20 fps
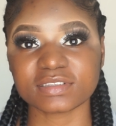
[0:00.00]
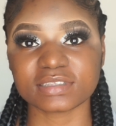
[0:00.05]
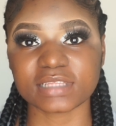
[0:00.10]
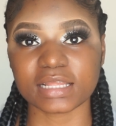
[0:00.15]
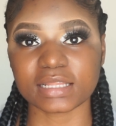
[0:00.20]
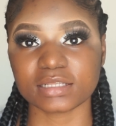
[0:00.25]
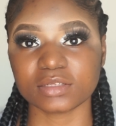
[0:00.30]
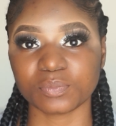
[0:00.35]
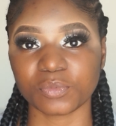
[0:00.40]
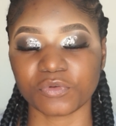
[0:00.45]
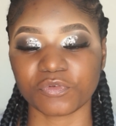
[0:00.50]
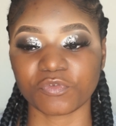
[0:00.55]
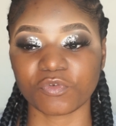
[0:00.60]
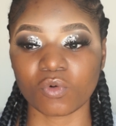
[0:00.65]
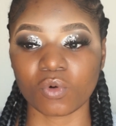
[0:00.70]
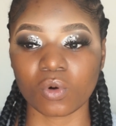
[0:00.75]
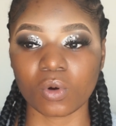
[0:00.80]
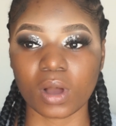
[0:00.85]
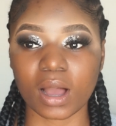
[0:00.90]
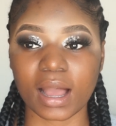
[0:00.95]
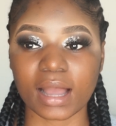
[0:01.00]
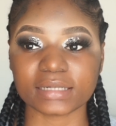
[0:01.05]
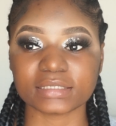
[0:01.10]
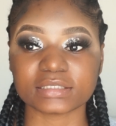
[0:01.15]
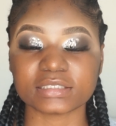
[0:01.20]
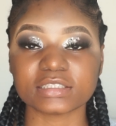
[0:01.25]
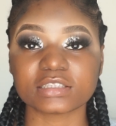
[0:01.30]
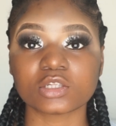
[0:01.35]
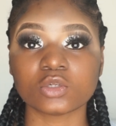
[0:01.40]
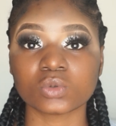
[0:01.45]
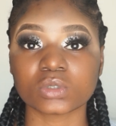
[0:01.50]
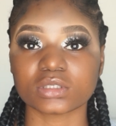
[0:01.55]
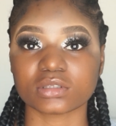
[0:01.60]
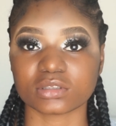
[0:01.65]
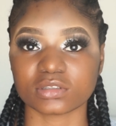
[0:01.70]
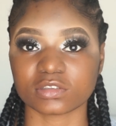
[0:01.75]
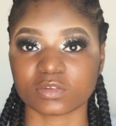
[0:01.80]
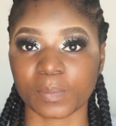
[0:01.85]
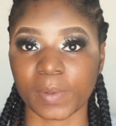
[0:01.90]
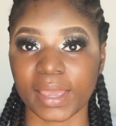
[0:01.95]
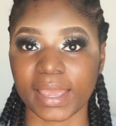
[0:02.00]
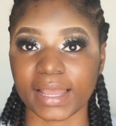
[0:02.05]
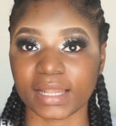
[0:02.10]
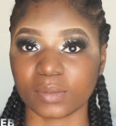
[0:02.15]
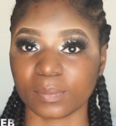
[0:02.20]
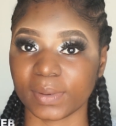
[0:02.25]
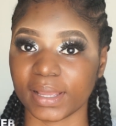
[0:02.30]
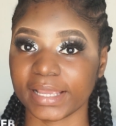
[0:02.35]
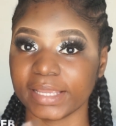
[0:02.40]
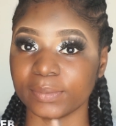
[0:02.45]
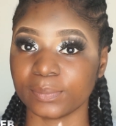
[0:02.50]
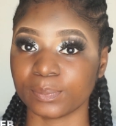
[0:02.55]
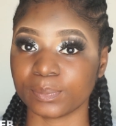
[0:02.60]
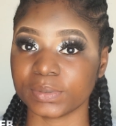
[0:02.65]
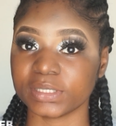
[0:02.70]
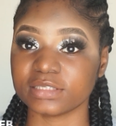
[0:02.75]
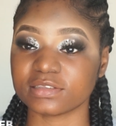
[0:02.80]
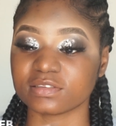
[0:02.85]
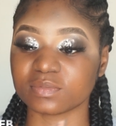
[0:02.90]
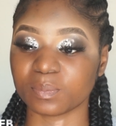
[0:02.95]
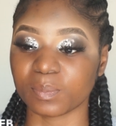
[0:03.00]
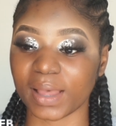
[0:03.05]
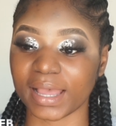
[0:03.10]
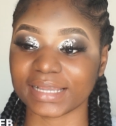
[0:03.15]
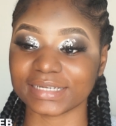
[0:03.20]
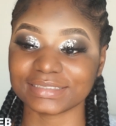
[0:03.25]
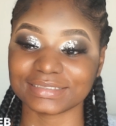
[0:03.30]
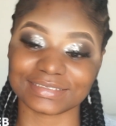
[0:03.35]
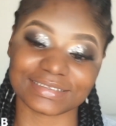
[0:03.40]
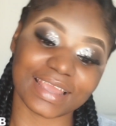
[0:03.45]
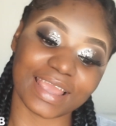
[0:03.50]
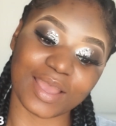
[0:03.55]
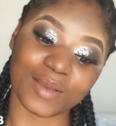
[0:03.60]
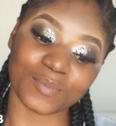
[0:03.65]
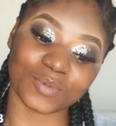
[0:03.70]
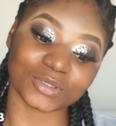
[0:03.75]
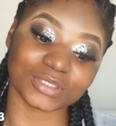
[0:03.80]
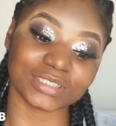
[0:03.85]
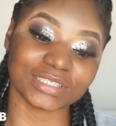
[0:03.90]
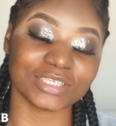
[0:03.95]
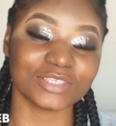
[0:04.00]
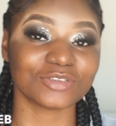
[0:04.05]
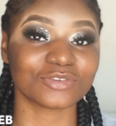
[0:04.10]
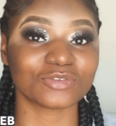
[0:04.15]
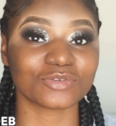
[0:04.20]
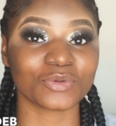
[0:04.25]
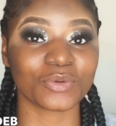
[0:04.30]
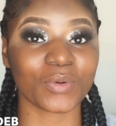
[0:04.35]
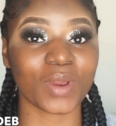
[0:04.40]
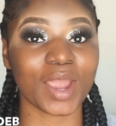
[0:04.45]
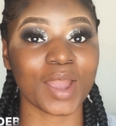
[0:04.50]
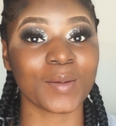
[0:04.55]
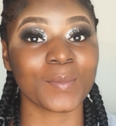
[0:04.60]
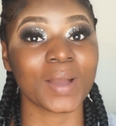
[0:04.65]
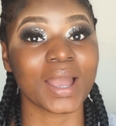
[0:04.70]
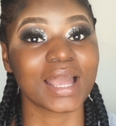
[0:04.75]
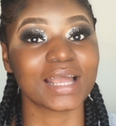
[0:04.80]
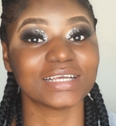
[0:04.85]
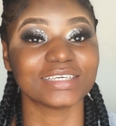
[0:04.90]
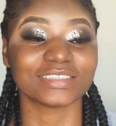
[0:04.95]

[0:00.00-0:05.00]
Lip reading: said it before, this look is inspired by Beats by Deb on Instagram.